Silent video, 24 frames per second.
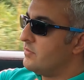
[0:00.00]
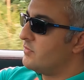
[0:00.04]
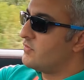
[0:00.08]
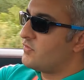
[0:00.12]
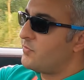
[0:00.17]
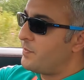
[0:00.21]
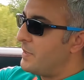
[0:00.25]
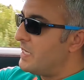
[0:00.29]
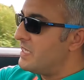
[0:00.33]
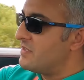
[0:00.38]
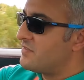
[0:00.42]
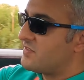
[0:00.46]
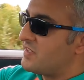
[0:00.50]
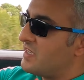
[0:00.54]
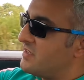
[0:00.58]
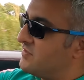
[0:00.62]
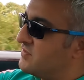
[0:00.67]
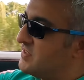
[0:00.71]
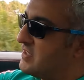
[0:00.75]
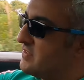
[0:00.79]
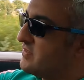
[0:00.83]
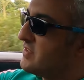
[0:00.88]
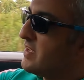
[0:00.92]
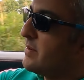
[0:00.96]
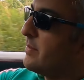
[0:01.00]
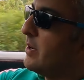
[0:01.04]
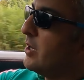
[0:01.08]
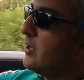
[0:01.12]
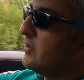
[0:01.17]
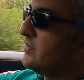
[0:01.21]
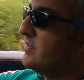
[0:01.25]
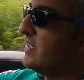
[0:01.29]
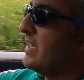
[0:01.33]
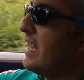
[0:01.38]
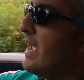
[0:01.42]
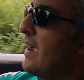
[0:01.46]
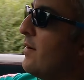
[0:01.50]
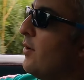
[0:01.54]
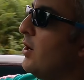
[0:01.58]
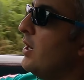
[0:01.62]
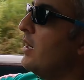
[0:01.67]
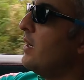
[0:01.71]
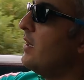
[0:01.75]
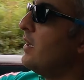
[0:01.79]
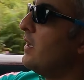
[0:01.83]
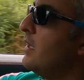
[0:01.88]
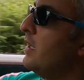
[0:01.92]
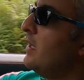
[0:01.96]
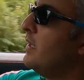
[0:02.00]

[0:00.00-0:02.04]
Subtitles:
speed, say 60 miles an hour,